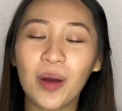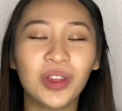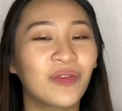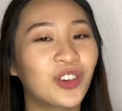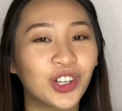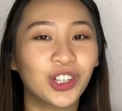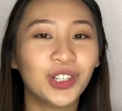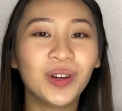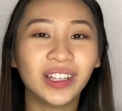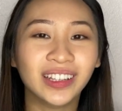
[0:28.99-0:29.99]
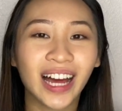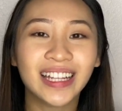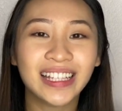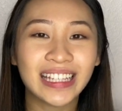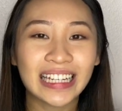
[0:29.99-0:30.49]
and without further ado,
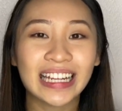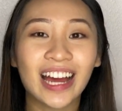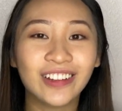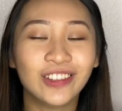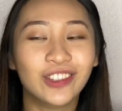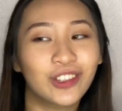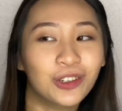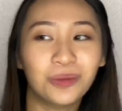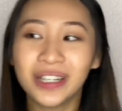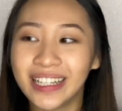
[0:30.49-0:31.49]
let's get to it.